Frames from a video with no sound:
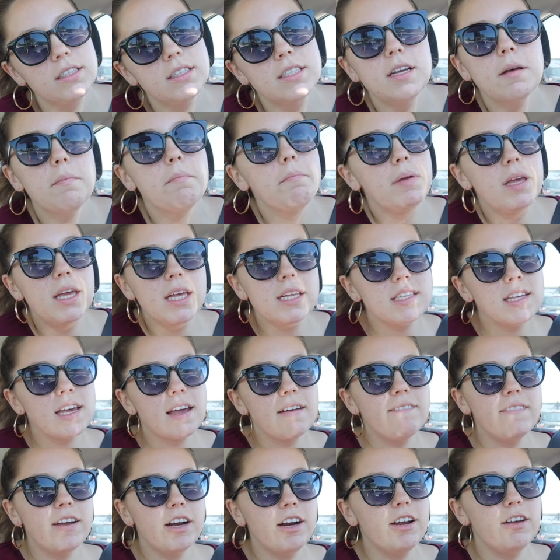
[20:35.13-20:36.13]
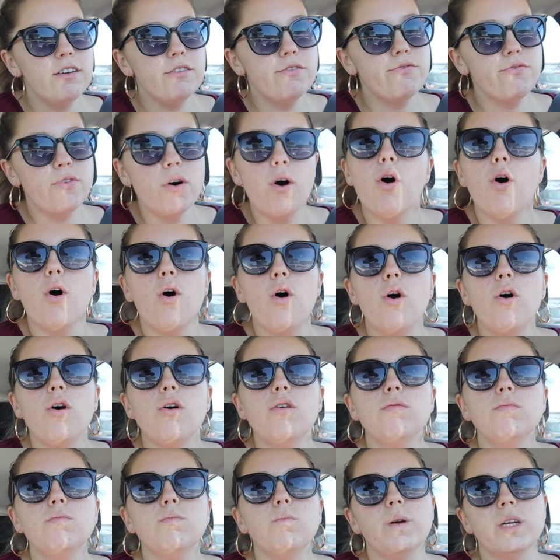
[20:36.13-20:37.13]
To me it's like a very
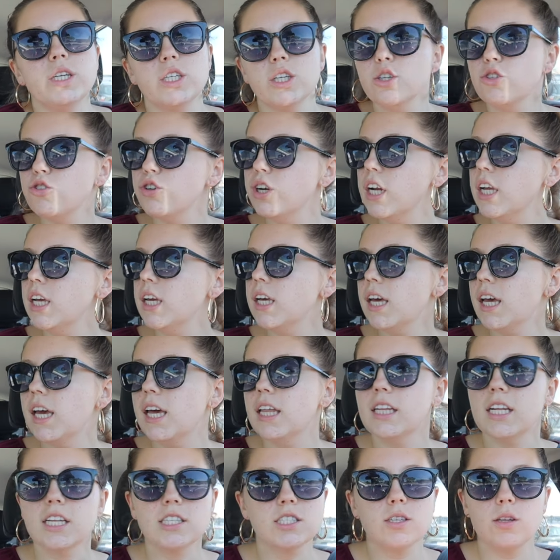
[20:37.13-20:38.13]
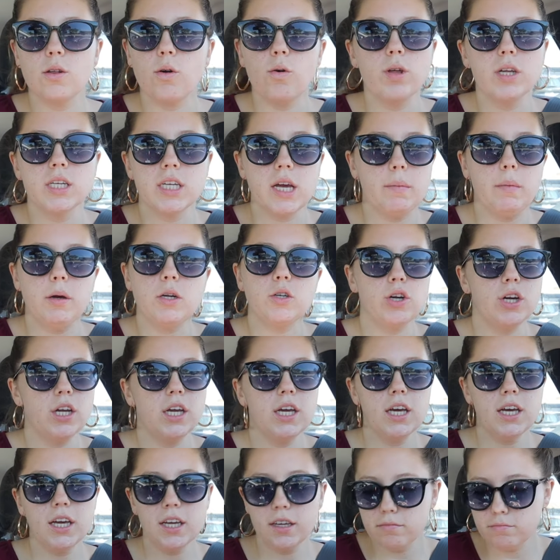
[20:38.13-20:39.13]
fall winter drink, and that's the only time I
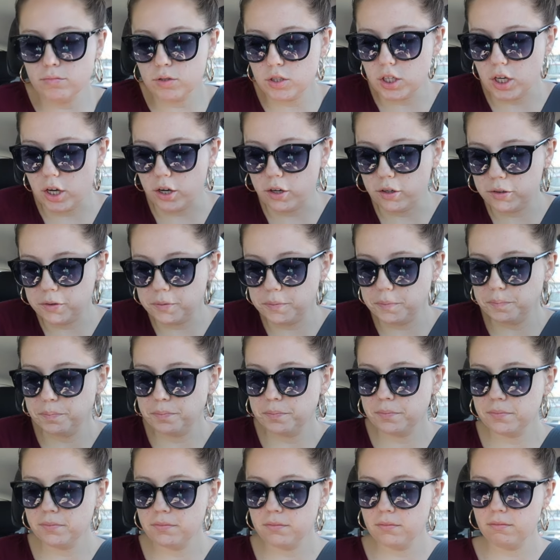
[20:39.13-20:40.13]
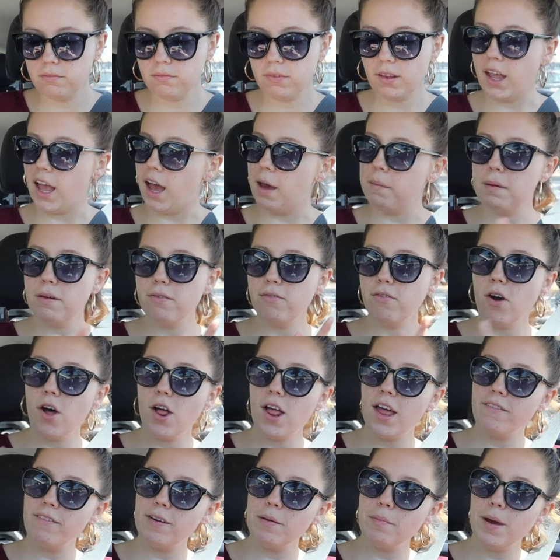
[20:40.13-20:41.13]
drink it. So happy
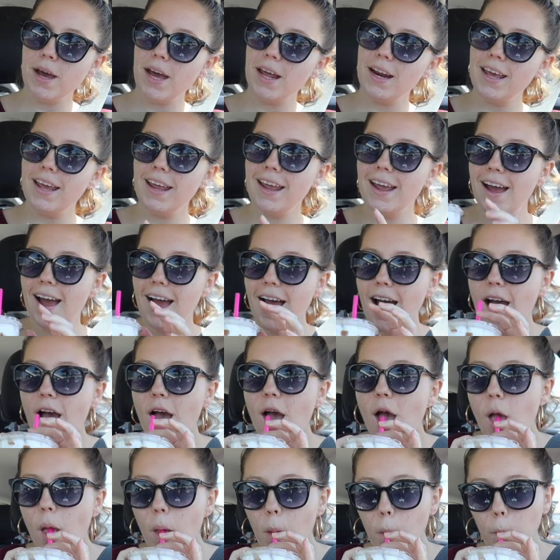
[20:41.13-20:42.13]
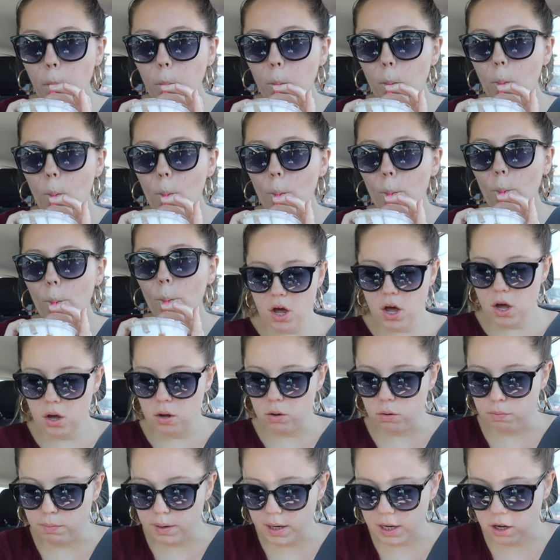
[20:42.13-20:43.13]
fall everybody.
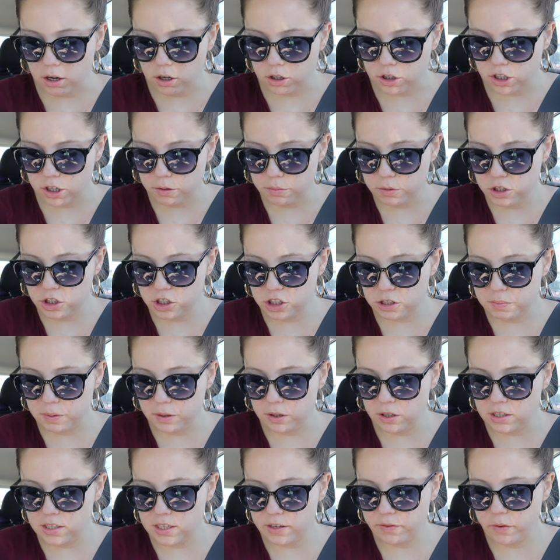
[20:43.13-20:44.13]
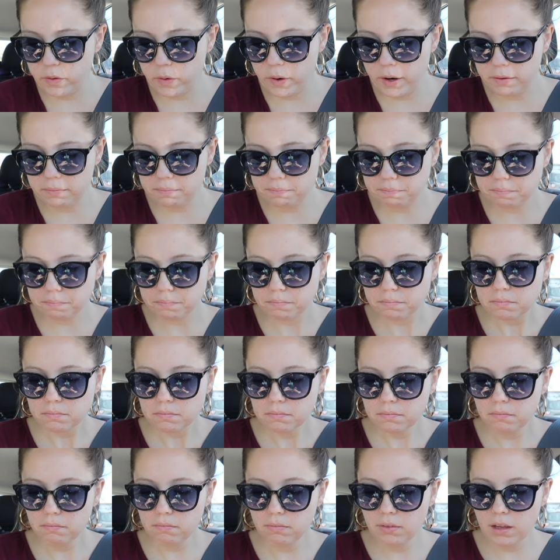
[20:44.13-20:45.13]
Oh my gosh, I almost just spilled this everywhere.
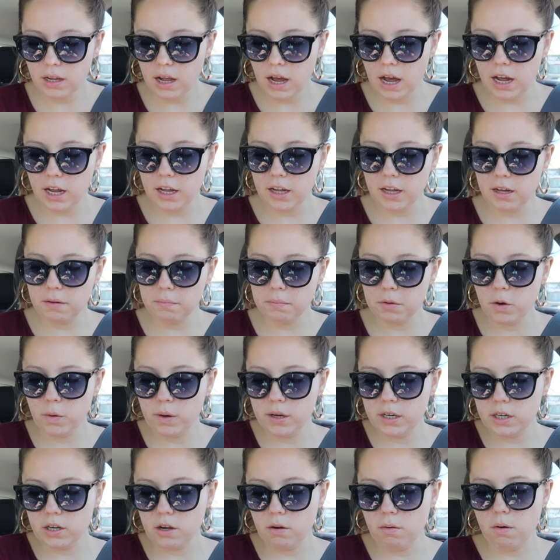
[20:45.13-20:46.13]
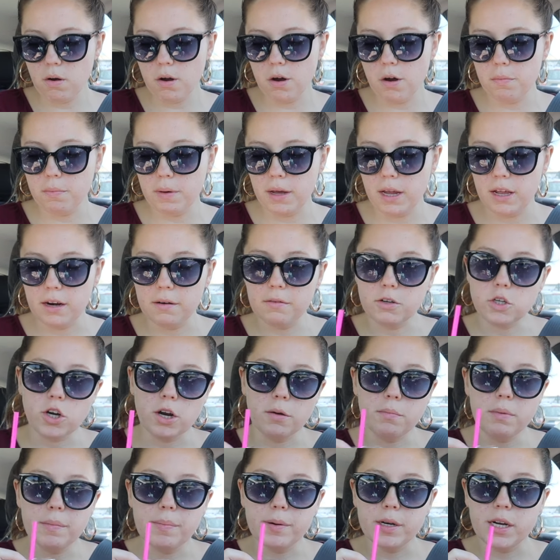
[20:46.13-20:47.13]
I am going to go home and
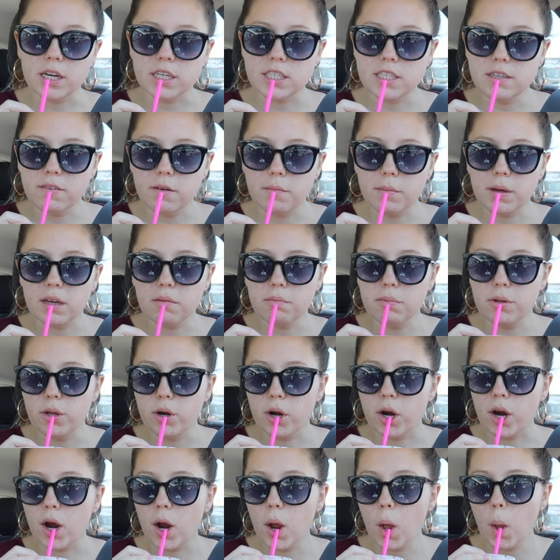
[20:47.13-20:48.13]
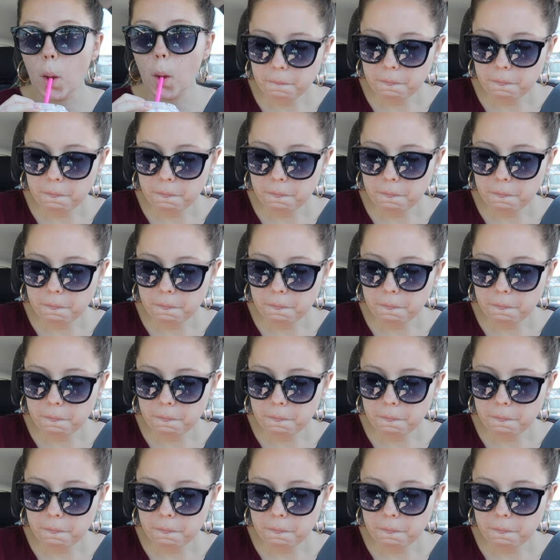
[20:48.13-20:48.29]
try and be productive on my computer.